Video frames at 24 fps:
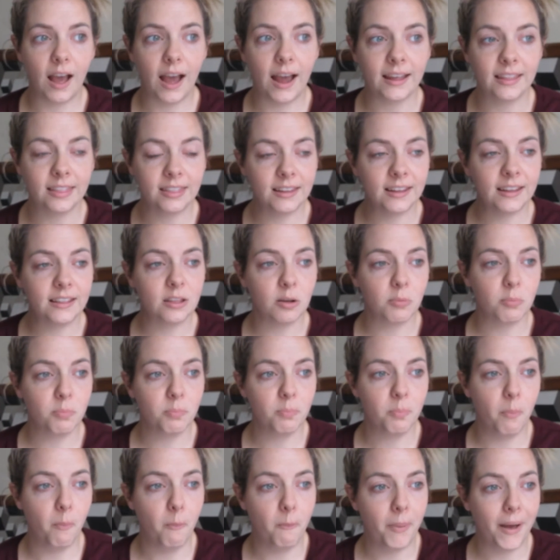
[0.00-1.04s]
I think the
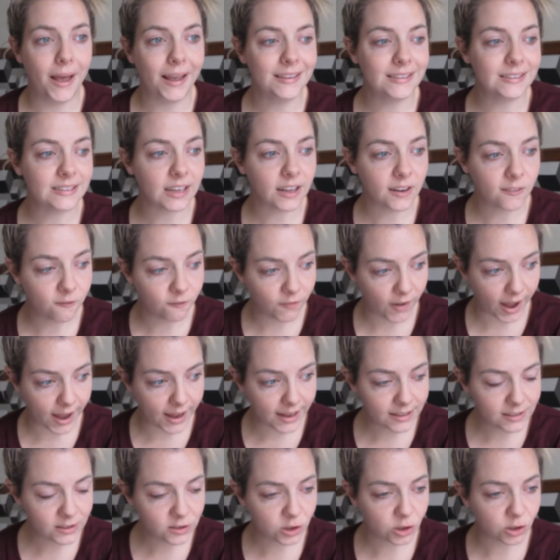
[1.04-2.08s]
best
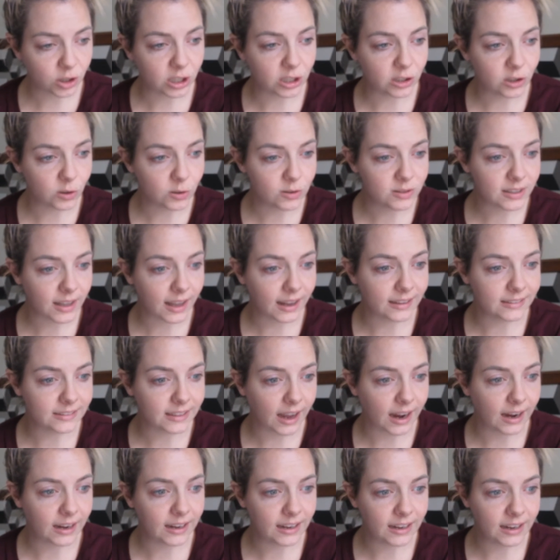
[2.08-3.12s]
advice to reduce
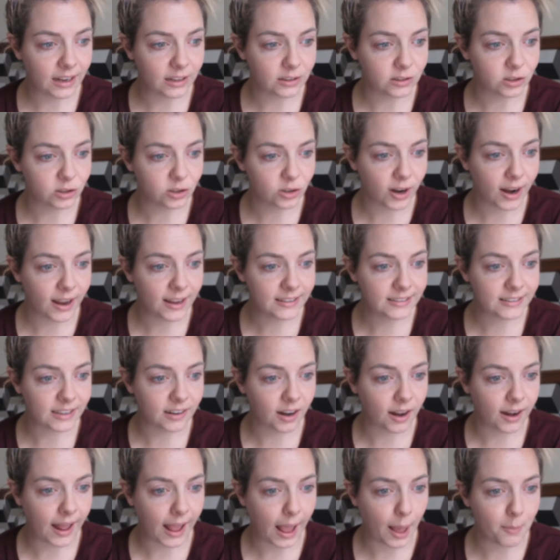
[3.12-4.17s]
anxiety and stress
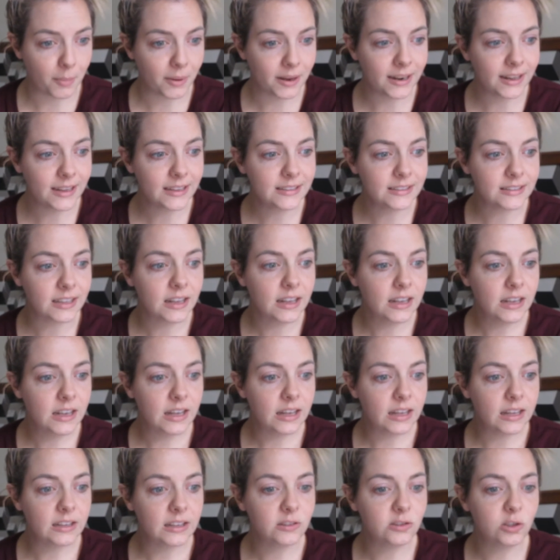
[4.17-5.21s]
and unhappiness
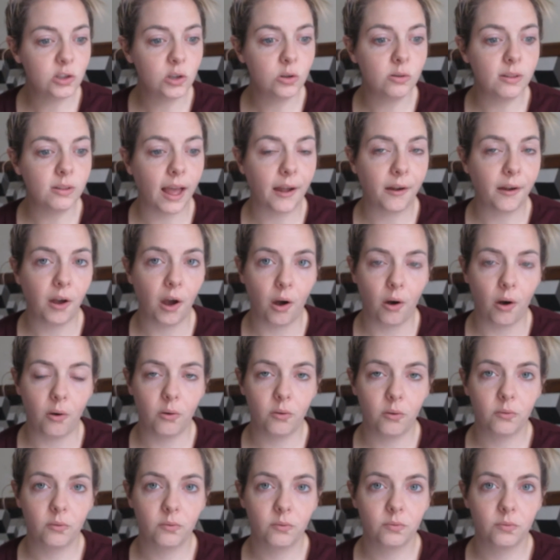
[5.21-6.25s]
is to let go.
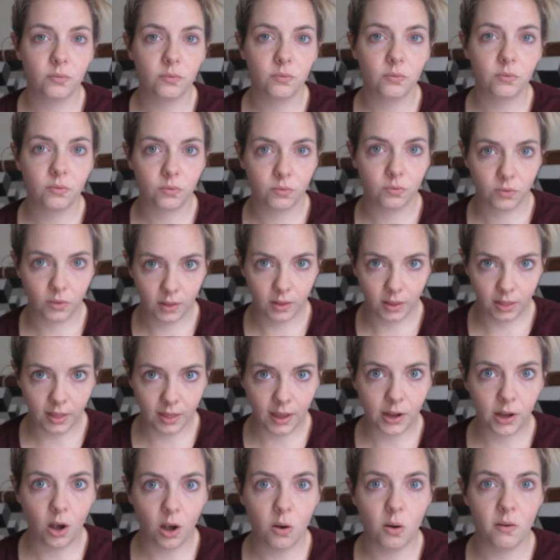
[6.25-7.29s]

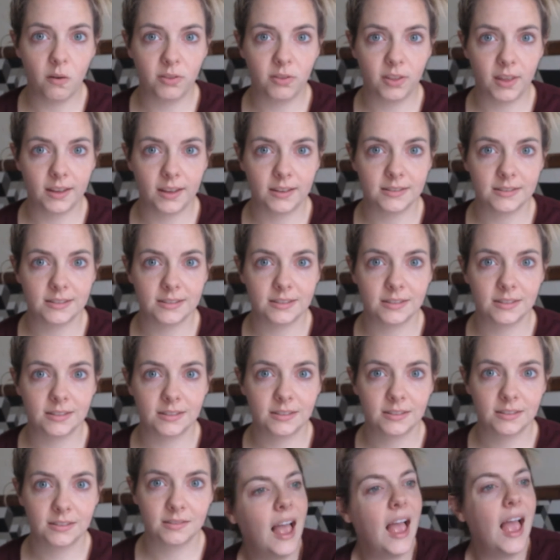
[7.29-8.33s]
Let go of things.
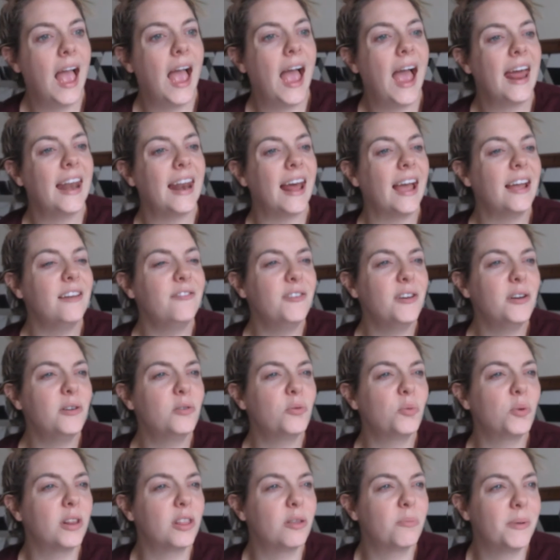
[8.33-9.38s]
And I
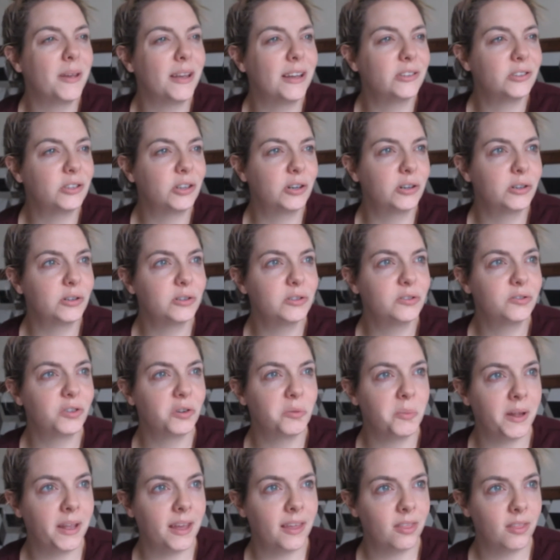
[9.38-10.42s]
found one of the biggest hurdles for
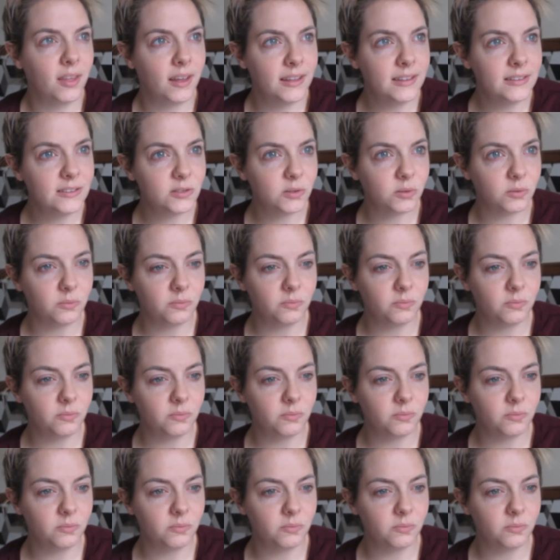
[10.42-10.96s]
me in this